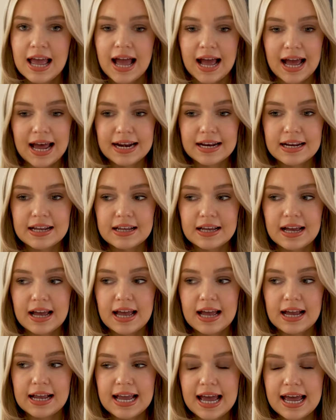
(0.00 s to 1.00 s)
And
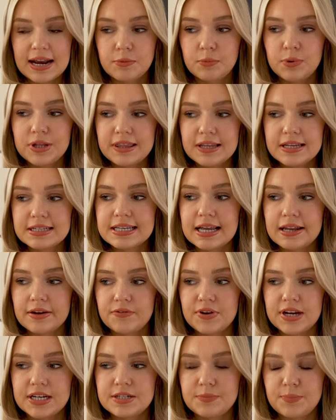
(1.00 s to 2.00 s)
again, with these
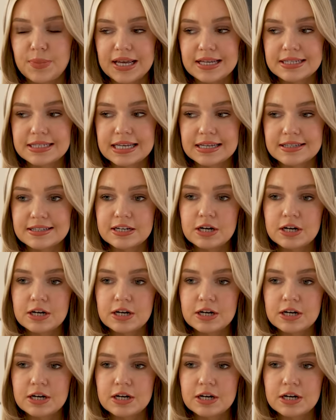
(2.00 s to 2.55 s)
elevated basics,